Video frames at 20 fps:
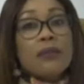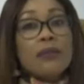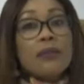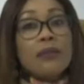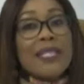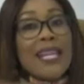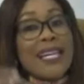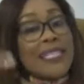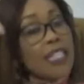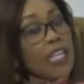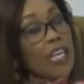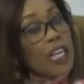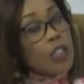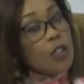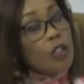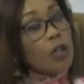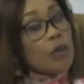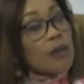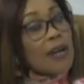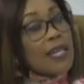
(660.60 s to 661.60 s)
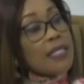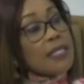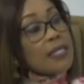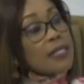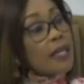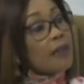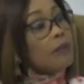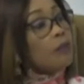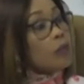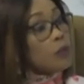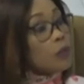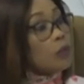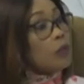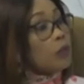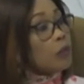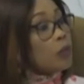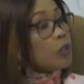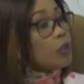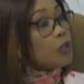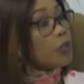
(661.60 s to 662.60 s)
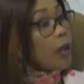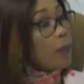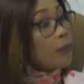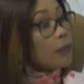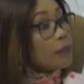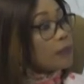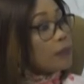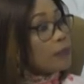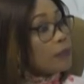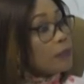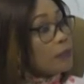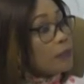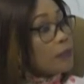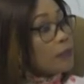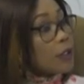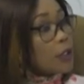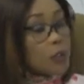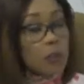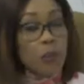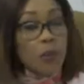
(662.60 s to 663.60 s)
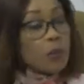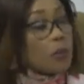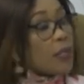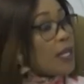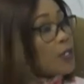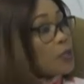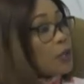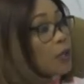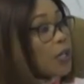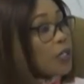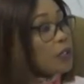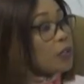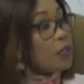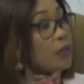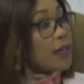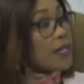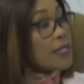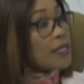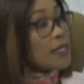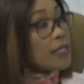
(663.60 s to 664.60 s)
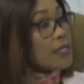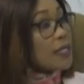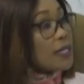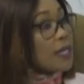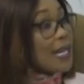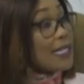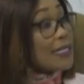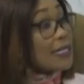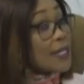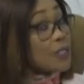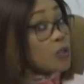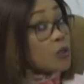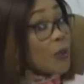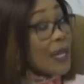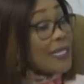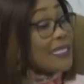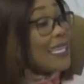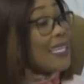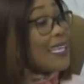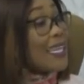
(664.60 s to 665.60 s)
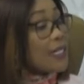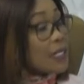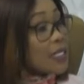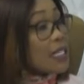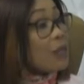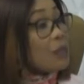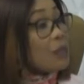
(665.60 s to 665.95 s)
that ignorance level will drop, because people are so ignorant, and that's why they get them